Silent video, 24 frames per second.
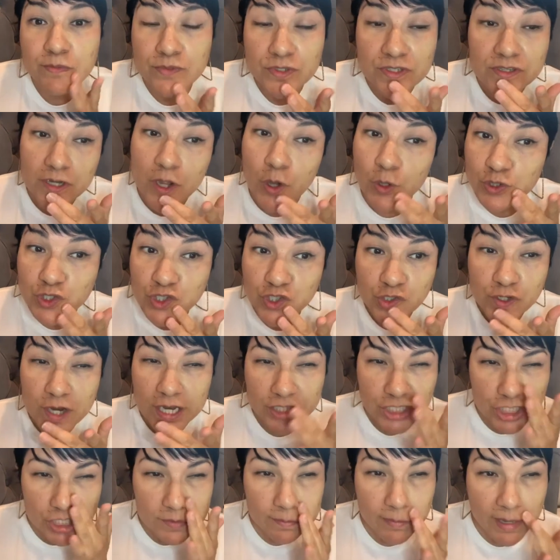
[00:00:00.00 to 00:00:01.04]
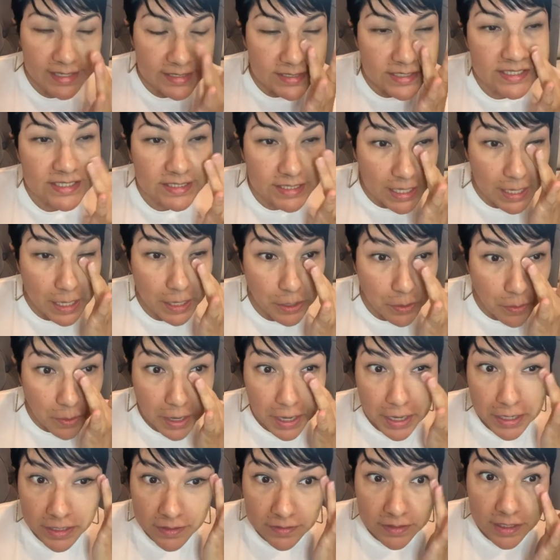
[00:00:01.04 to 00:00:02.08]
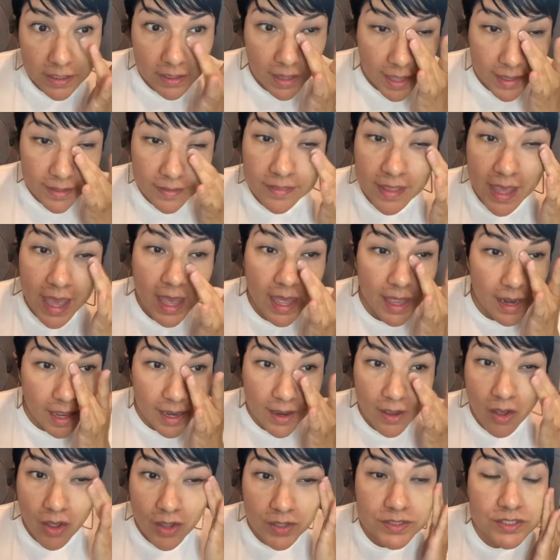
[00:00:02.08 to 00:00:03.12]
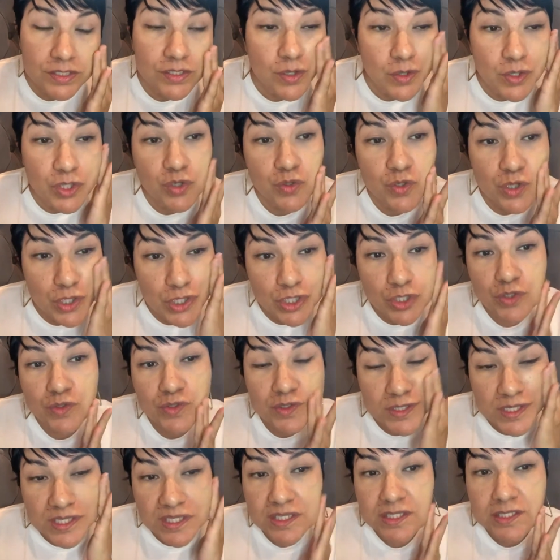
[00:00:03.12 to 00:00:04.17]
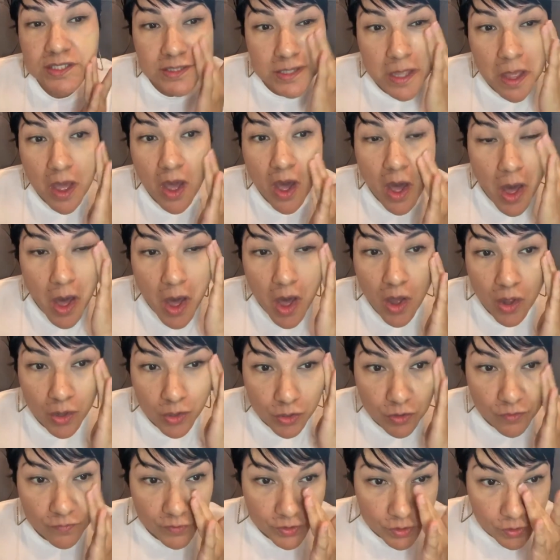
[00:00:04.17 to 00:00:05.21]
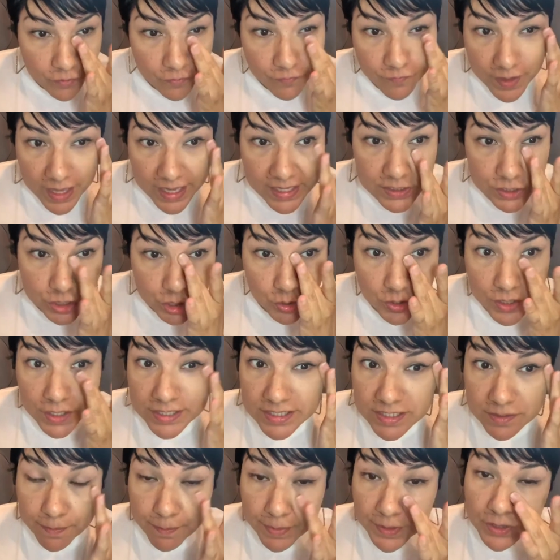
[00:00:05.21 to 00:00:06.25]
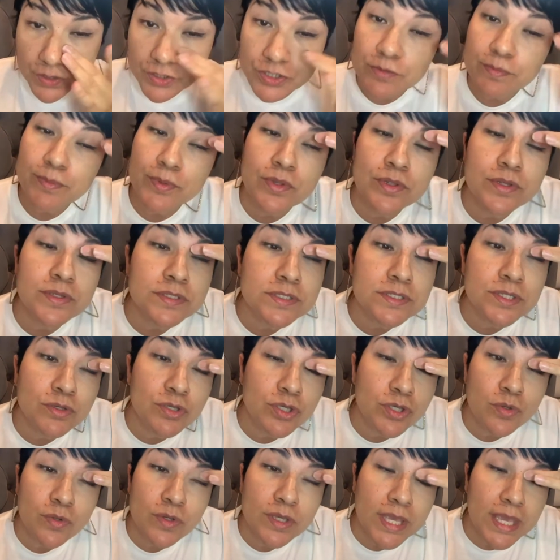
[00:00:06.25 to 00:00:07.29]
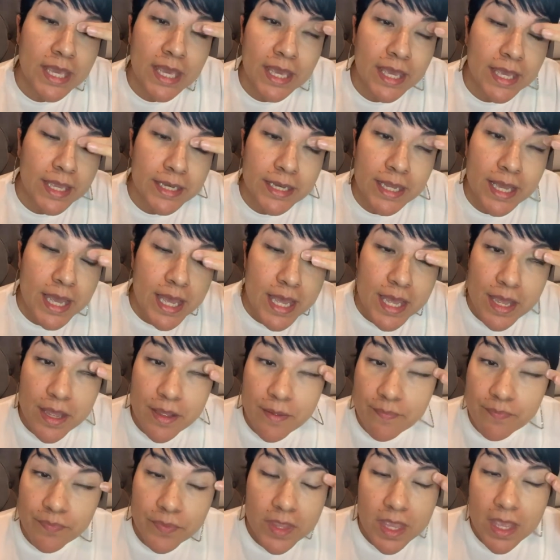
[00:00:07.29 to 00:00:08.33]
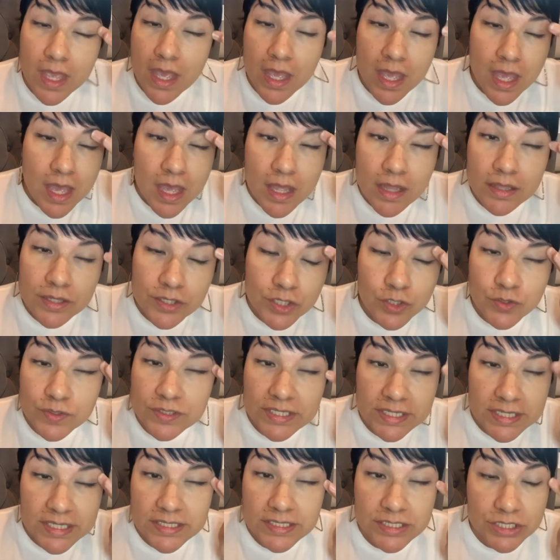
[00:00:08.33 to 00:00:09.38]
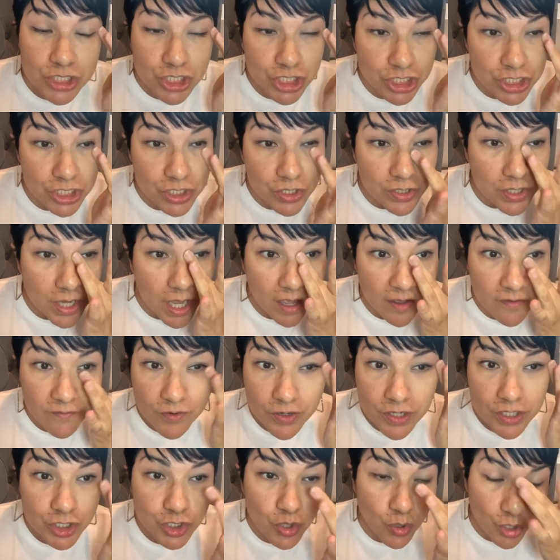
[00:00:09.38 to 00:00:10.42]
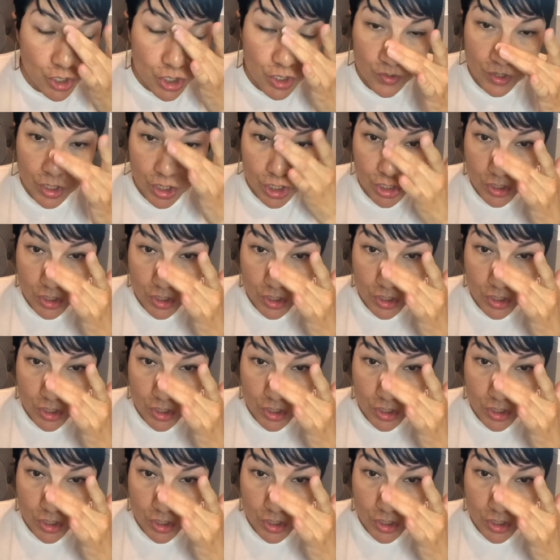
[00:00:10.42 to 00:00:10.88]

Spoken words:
stretching my skin or anything like that. You can use this all over your face. It's buildable, so you can use it as a sheer coverage or you can use it